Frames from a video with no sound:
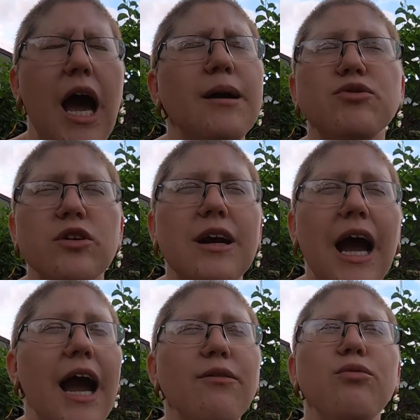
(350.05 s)
I'm sorry,
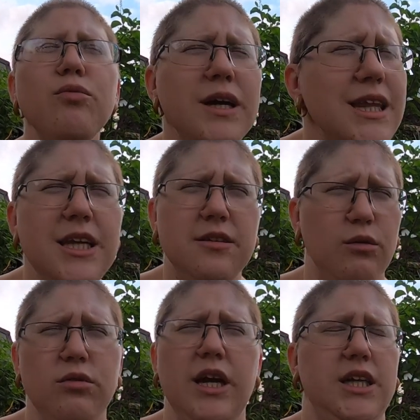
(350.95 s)
I really
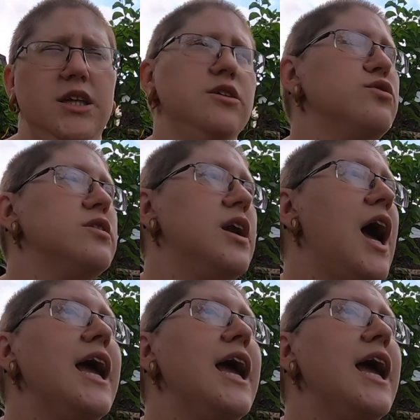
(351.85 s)
don't like children.